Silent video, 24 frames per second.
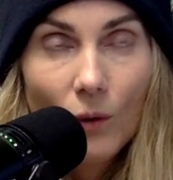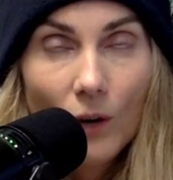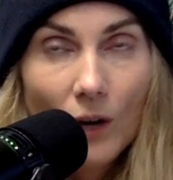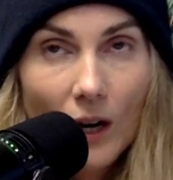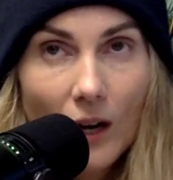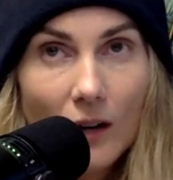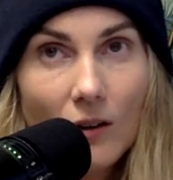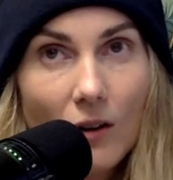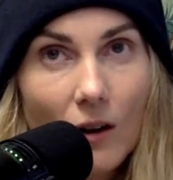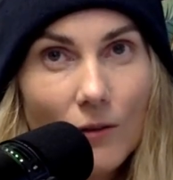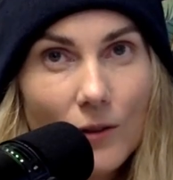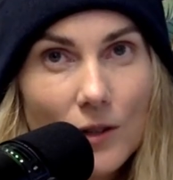
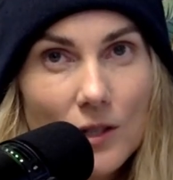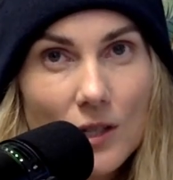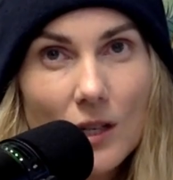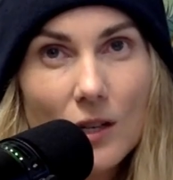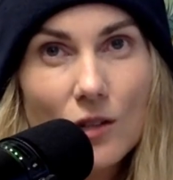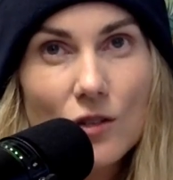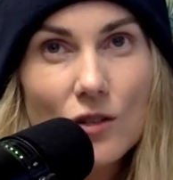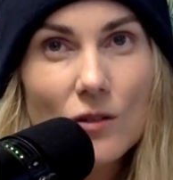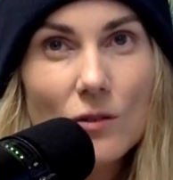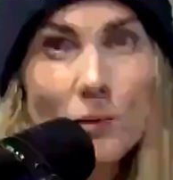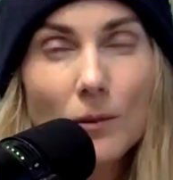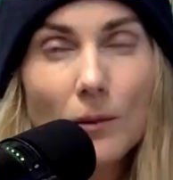had
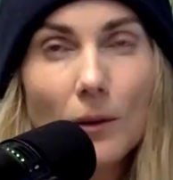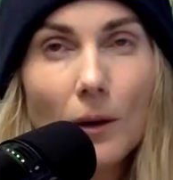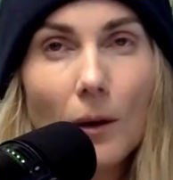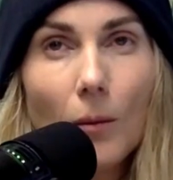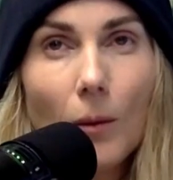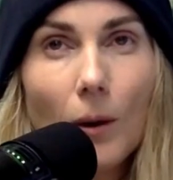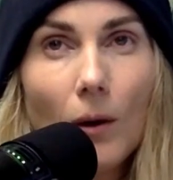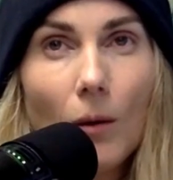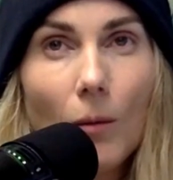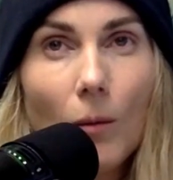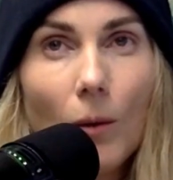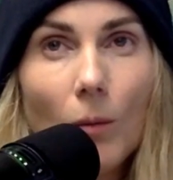conversations with them,
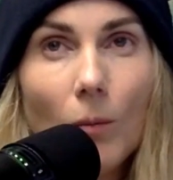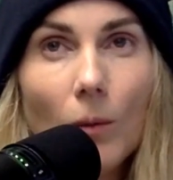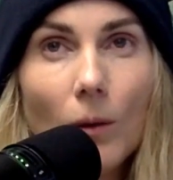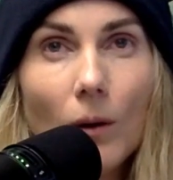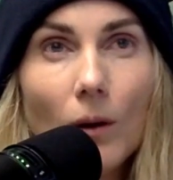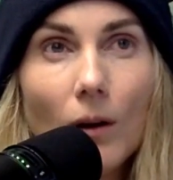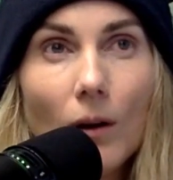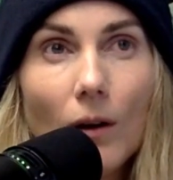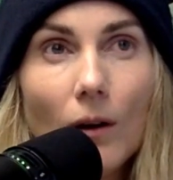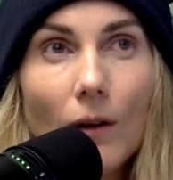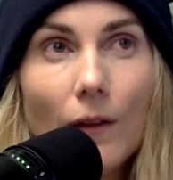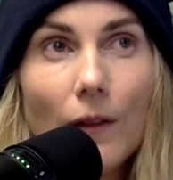I
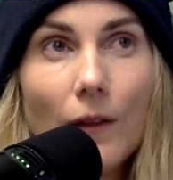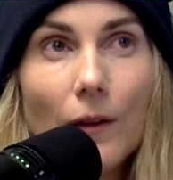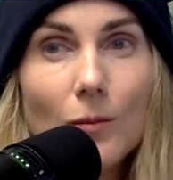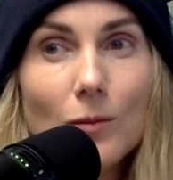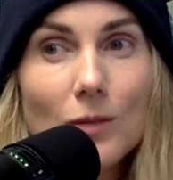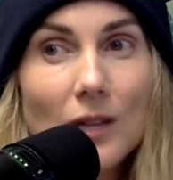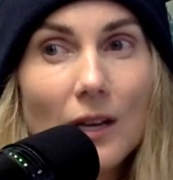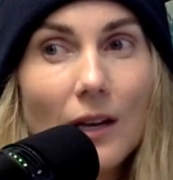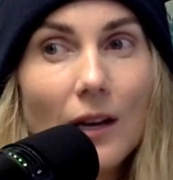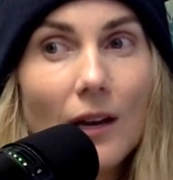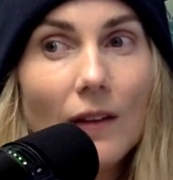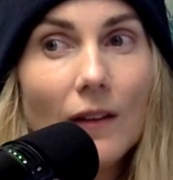remember them
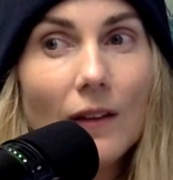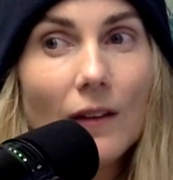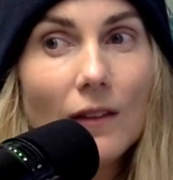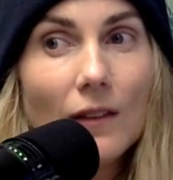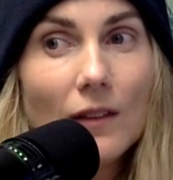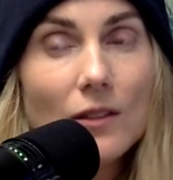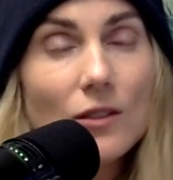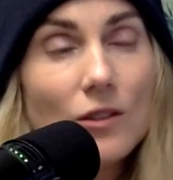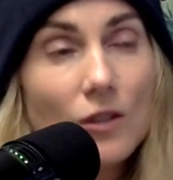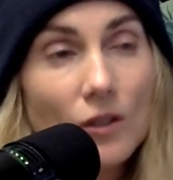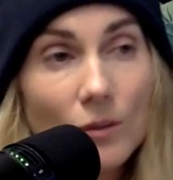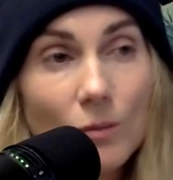saying that
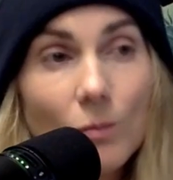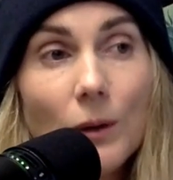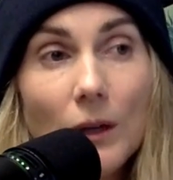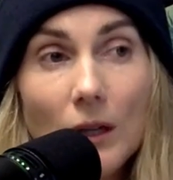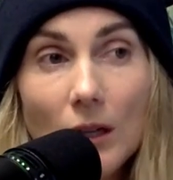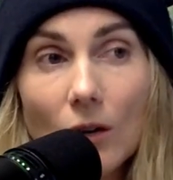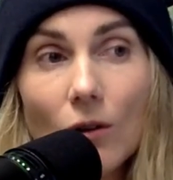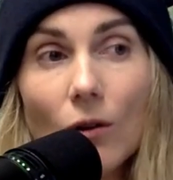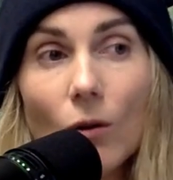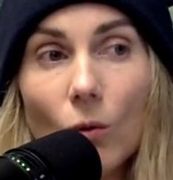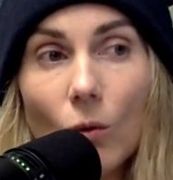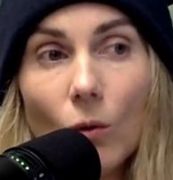this could be
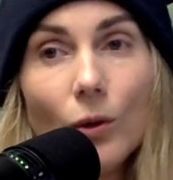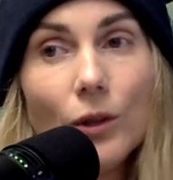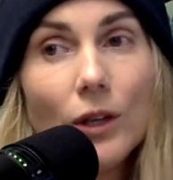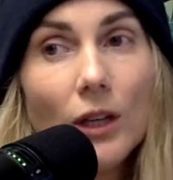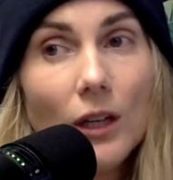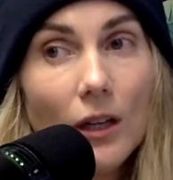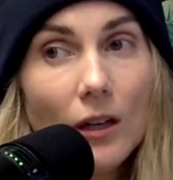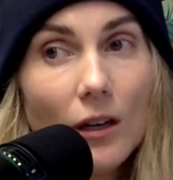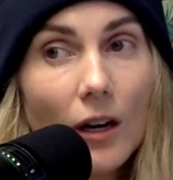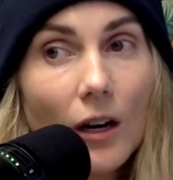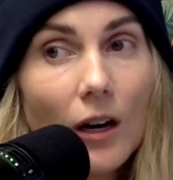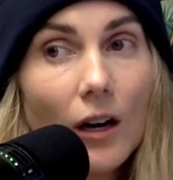a whole
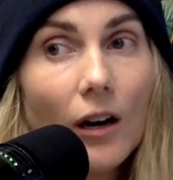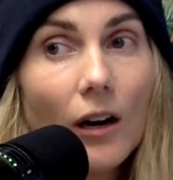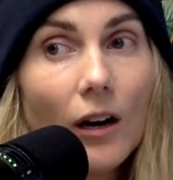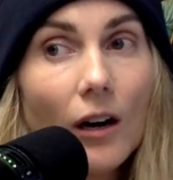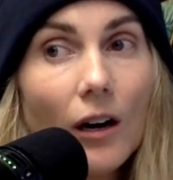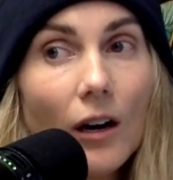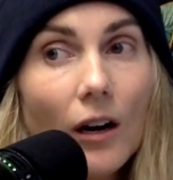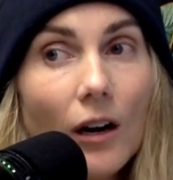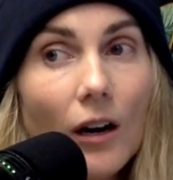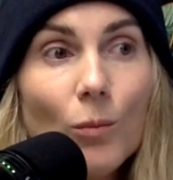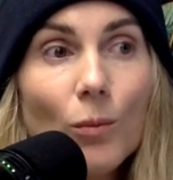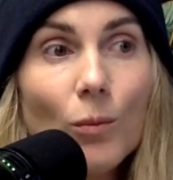year
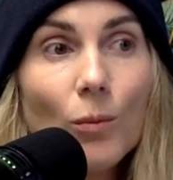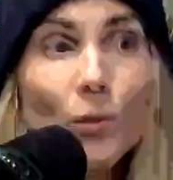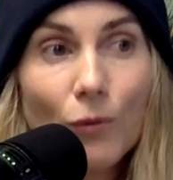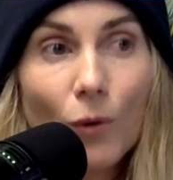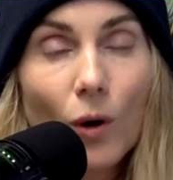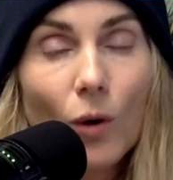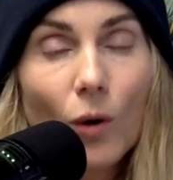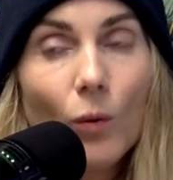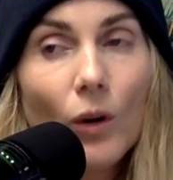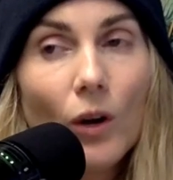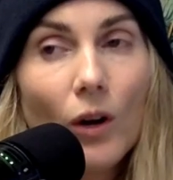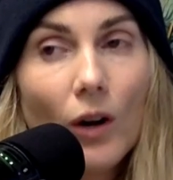
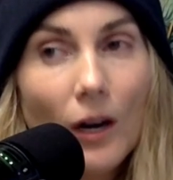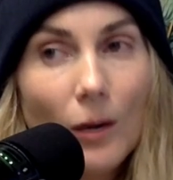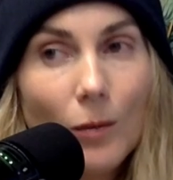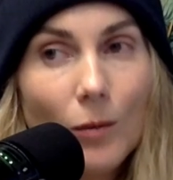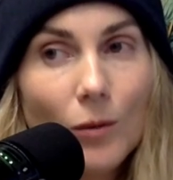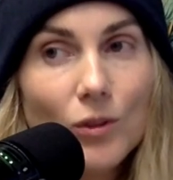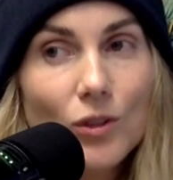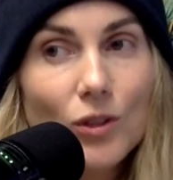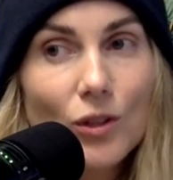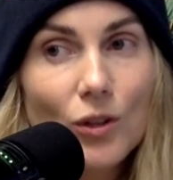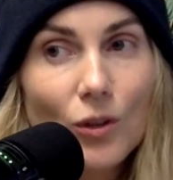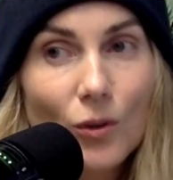before we were able
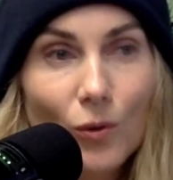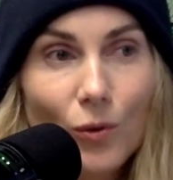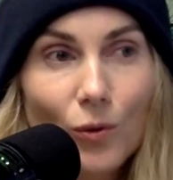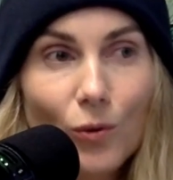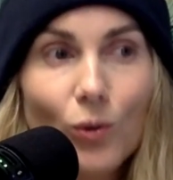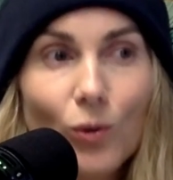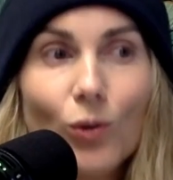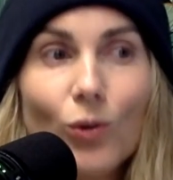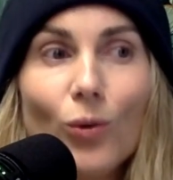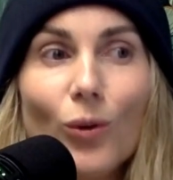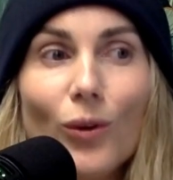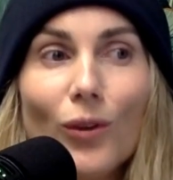to go
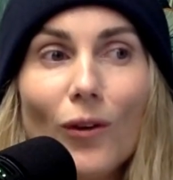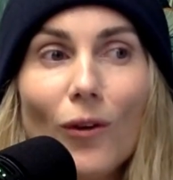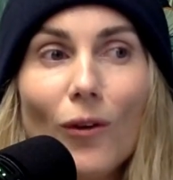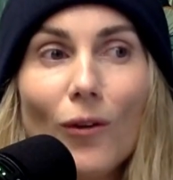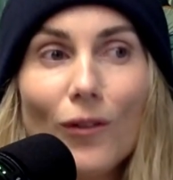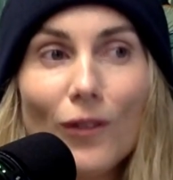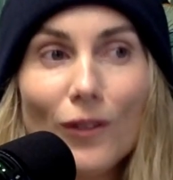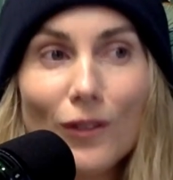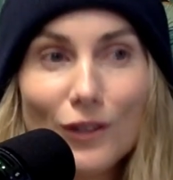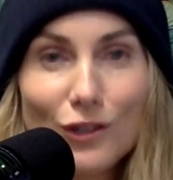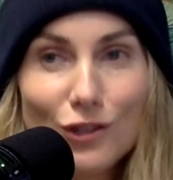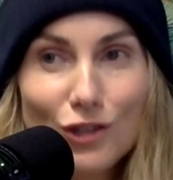through with all
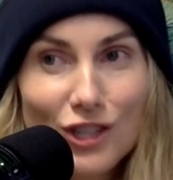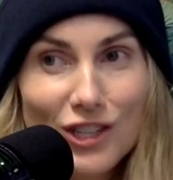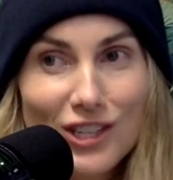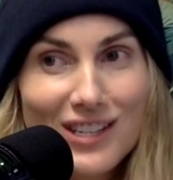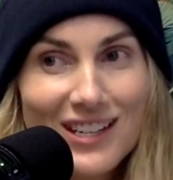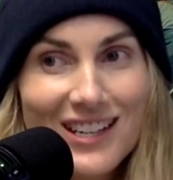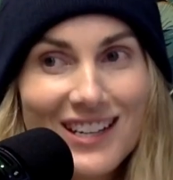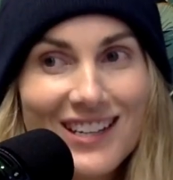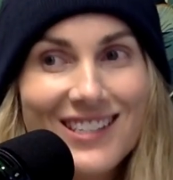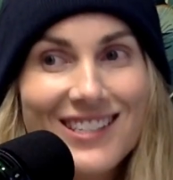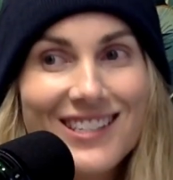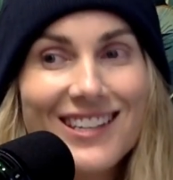the
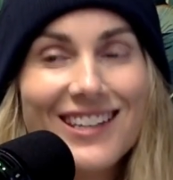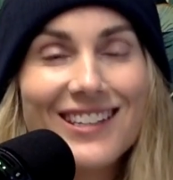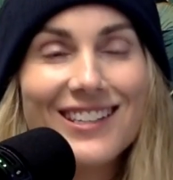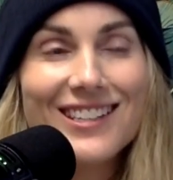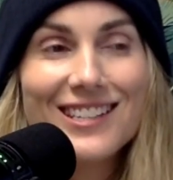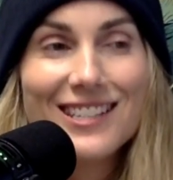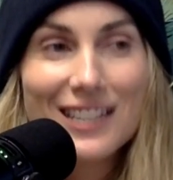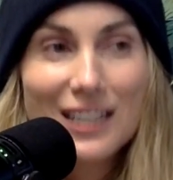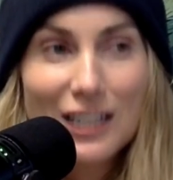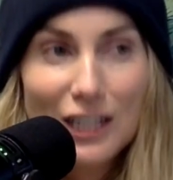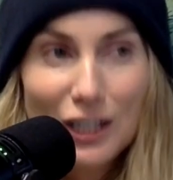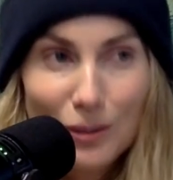logistics and
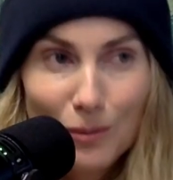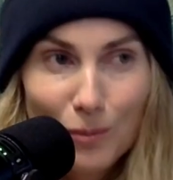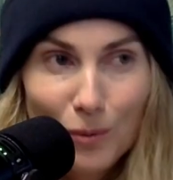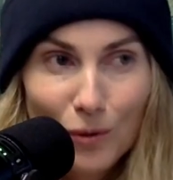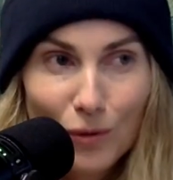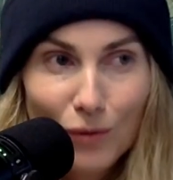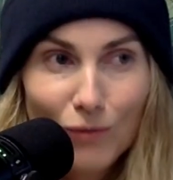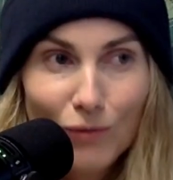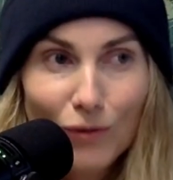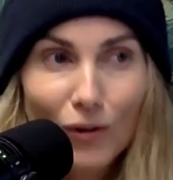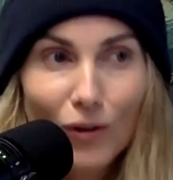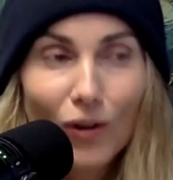city
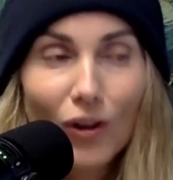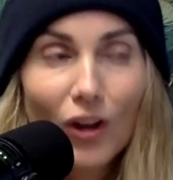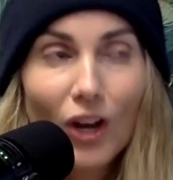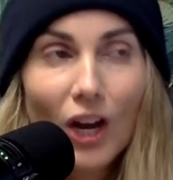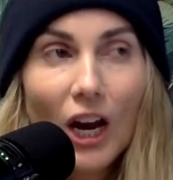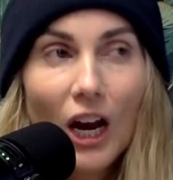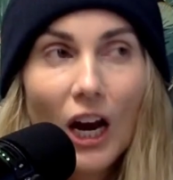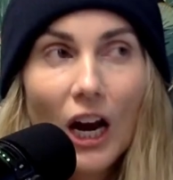approval.